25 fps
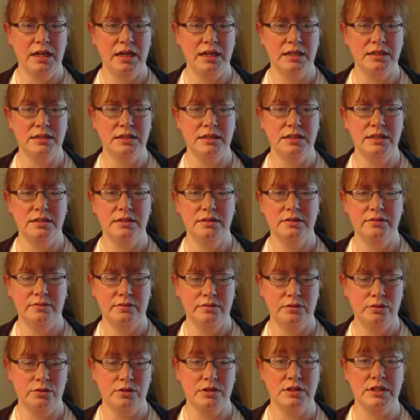and it
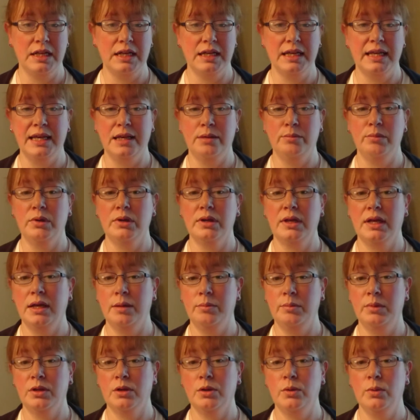looks like
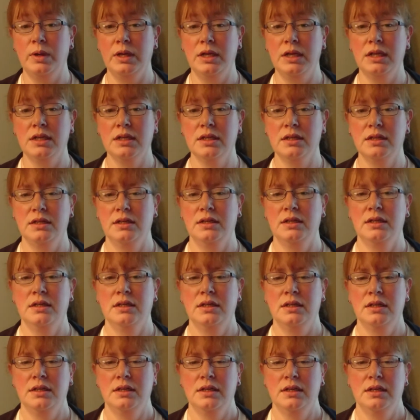I'm the queen.
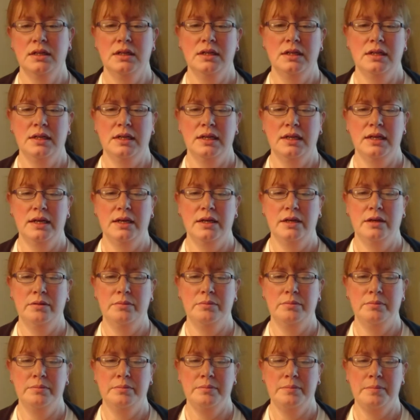
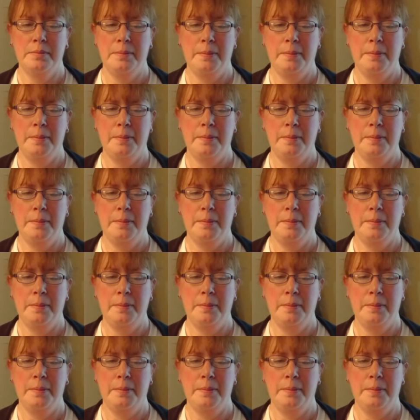And